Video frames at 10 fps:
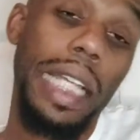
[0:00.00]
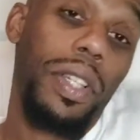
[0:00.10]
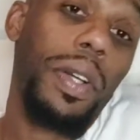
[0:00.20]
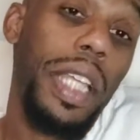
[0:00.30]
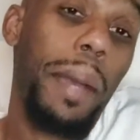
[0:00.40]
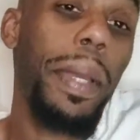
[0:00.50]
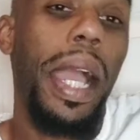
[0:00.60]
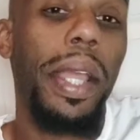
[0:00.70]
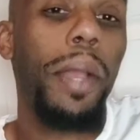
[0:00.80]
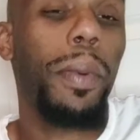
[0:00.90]
That's the only time
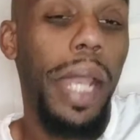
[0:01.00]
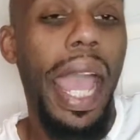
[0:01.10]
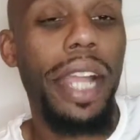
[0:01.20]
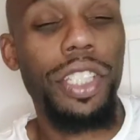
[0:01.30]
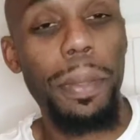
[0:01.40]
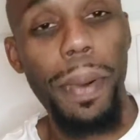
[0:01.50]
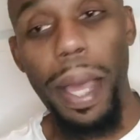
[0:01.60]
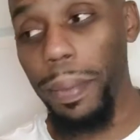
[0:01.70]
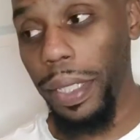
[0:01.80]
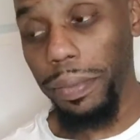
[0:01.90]
it would actually
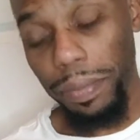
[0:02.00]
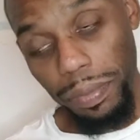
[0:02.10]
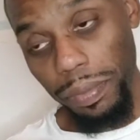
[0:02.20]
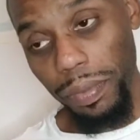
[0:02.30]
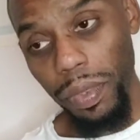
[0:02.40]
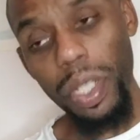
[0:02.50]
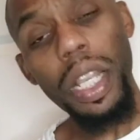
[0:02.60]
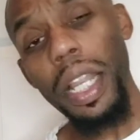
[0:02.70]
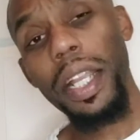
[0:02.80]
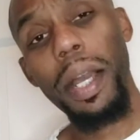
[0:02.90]
probably
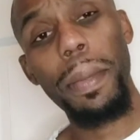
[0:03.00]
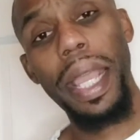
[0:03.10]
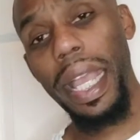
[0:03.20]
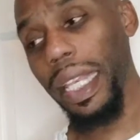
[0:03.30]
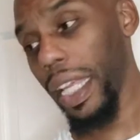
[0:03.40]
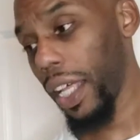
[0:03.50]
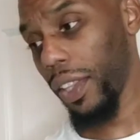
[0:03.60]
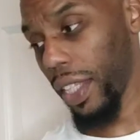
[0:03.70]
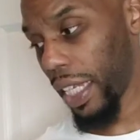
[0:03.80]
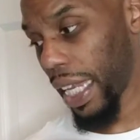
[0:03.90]
come in handy.
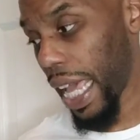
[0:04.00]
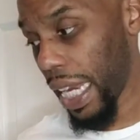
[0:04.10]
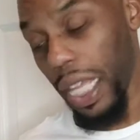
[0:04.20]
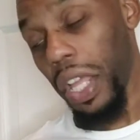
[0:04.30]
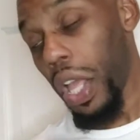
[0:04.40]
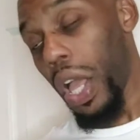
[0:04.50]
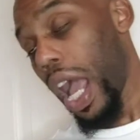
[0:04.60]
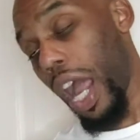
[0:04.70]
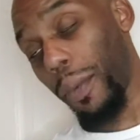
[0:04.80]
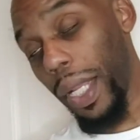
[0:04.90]
Other than that,
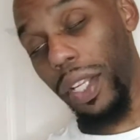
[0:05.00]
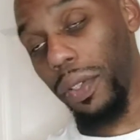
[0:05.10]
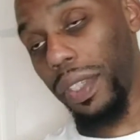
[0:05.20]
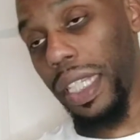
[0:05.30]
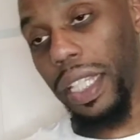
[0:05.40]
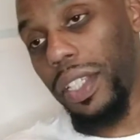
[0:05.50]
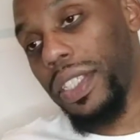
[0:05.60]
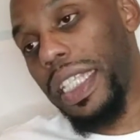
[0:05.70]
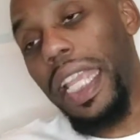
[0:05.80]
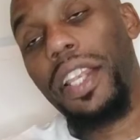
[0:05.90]
I really don't
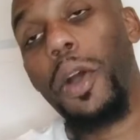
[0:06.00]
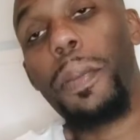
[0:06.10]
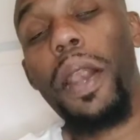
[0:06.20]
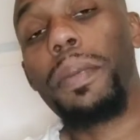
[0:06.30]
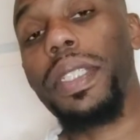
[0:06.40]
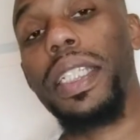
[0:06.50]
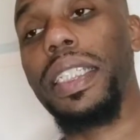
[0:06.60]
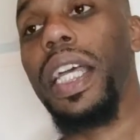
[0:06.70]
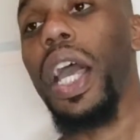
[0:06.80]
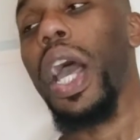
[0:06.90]
see no purpose,
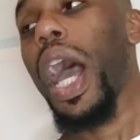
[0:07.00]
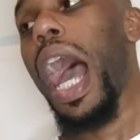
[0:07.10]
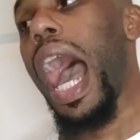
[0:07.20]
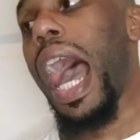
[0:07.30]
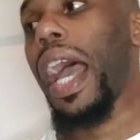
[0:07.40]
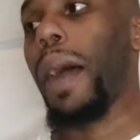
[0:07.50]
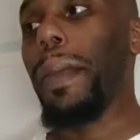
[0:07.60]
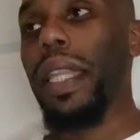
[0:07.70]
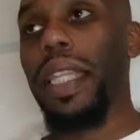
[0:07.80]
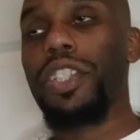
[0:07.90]
because I
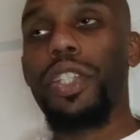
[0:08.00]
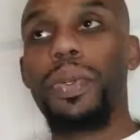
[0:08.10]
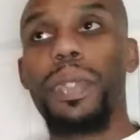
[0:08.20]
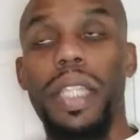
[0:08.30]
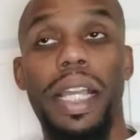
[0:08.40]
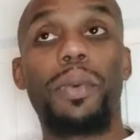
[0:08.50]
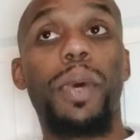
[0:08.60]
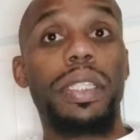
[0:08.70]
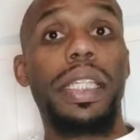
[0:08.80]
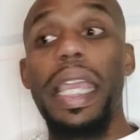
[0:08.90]
mean, unless you, like,
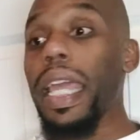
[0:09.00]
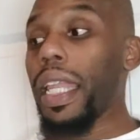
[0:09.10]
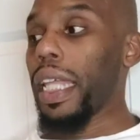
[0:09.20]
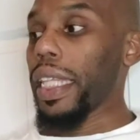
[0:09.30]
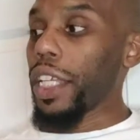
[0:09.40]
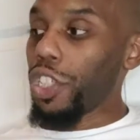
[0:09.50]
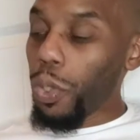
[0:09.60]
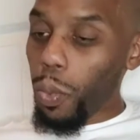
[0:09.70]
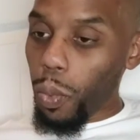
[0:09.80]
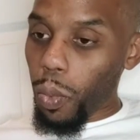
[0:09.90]
once again, unless
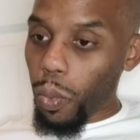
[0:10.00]
you